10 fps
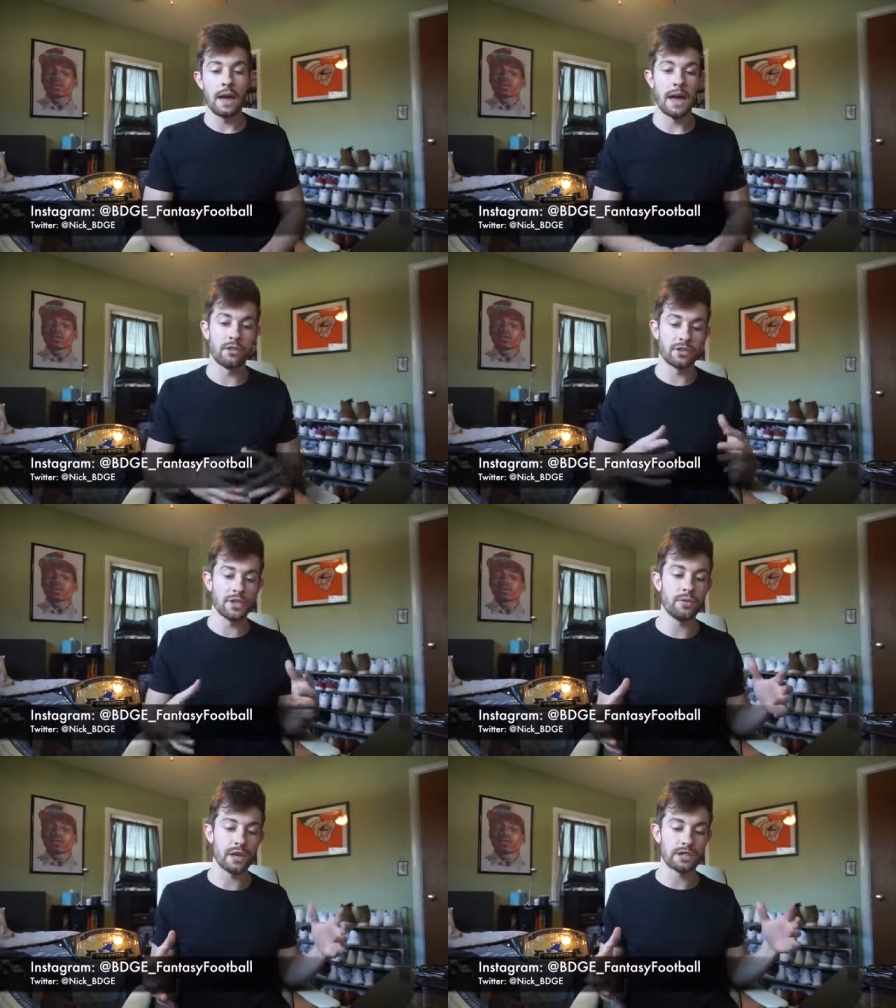And there's
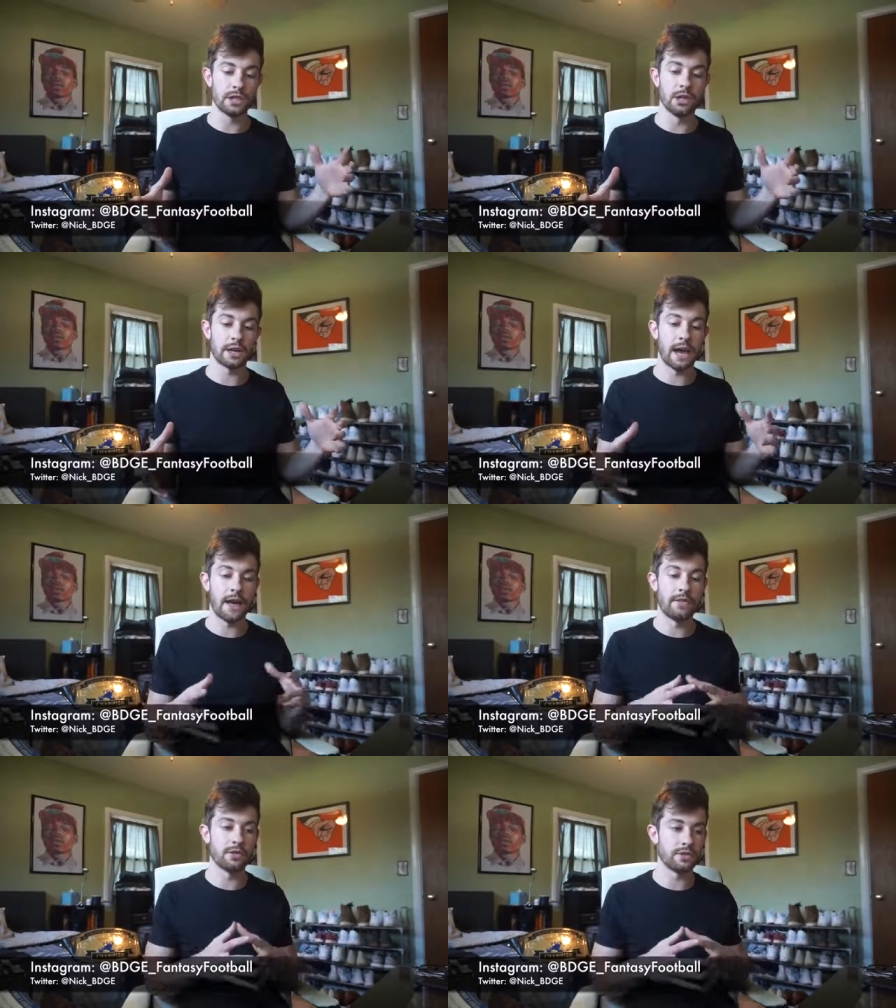2 things to look
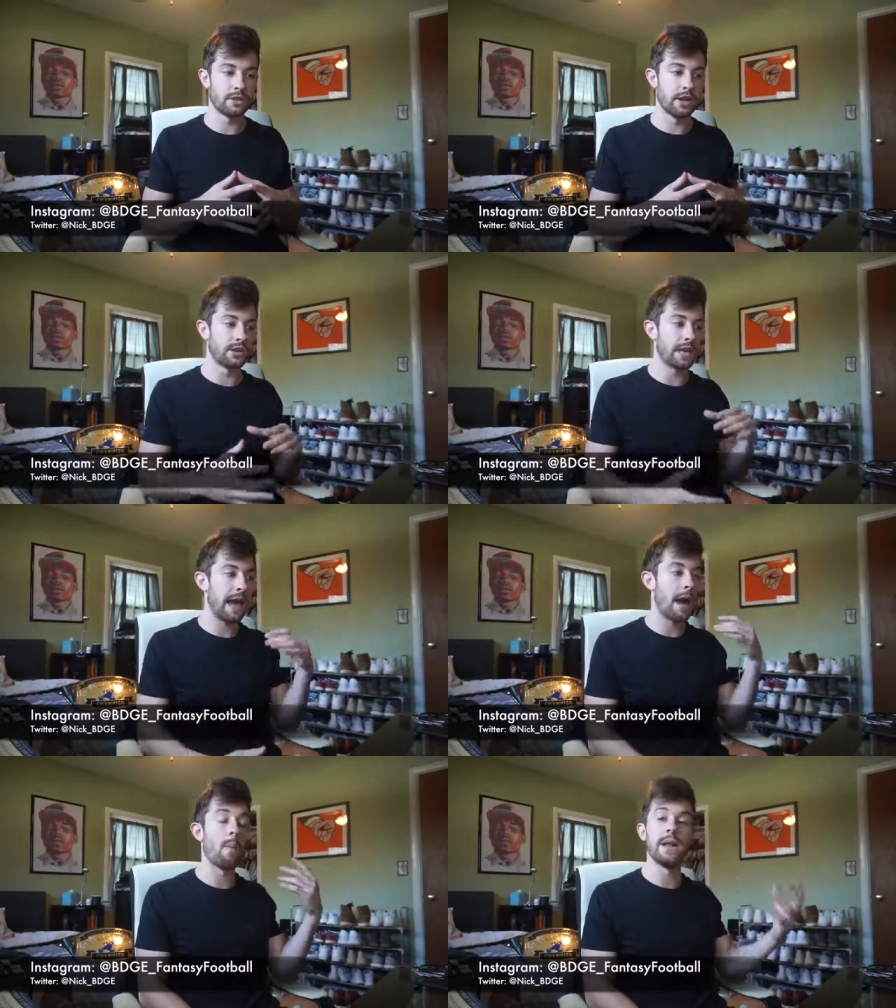at. There's
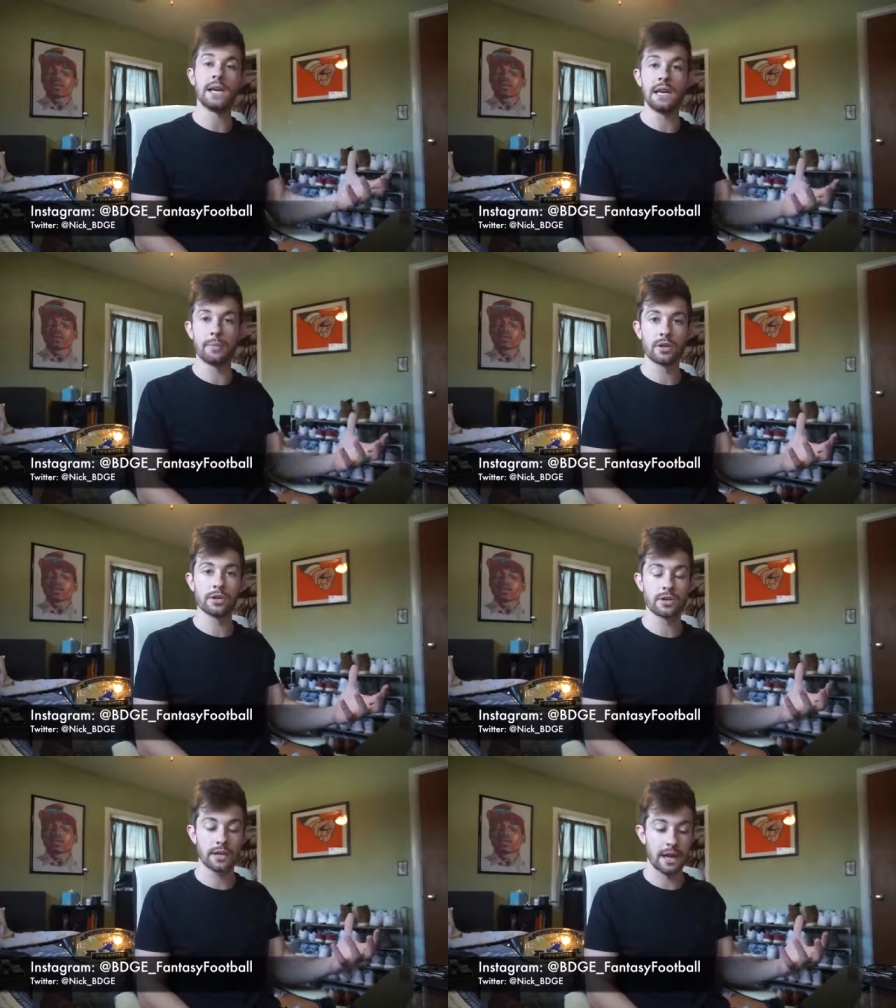how many
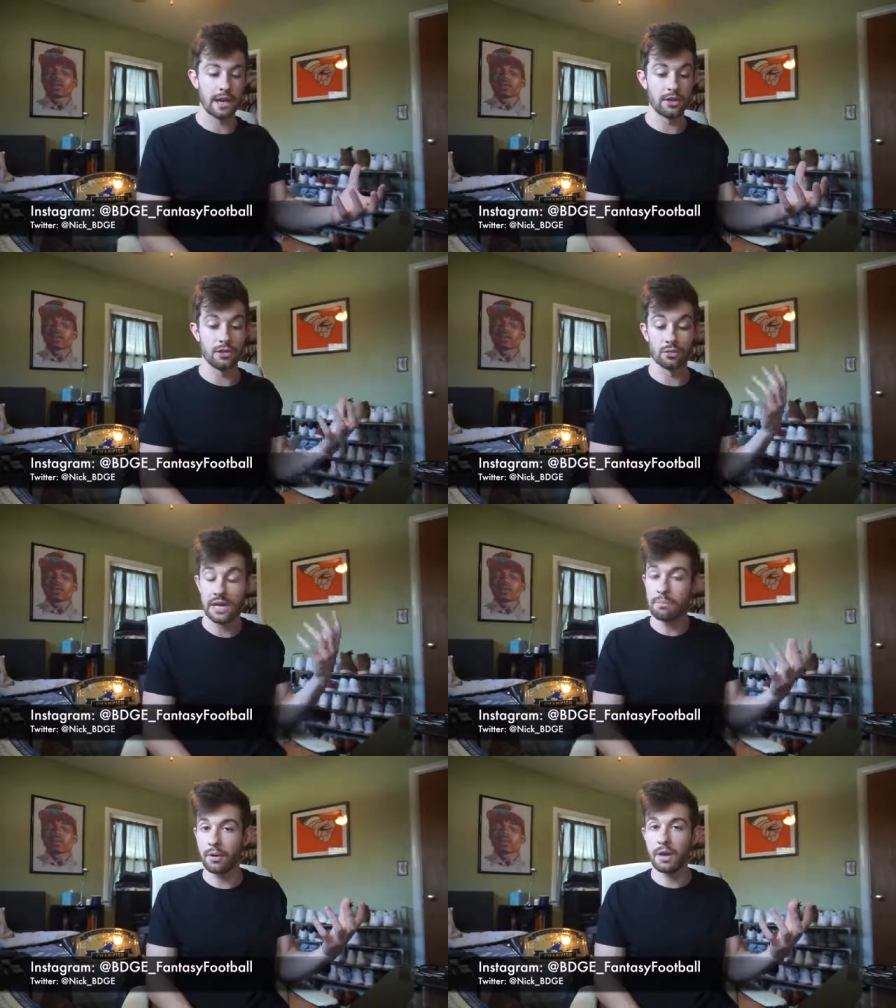keepers can you
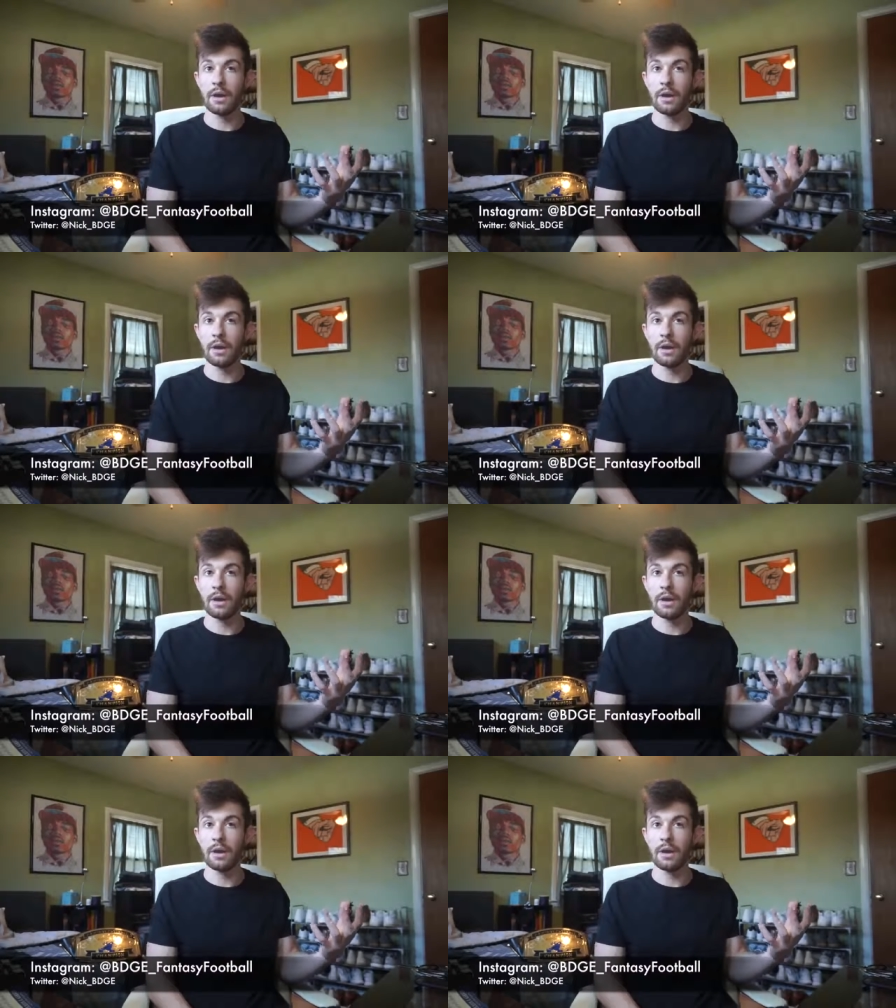keep?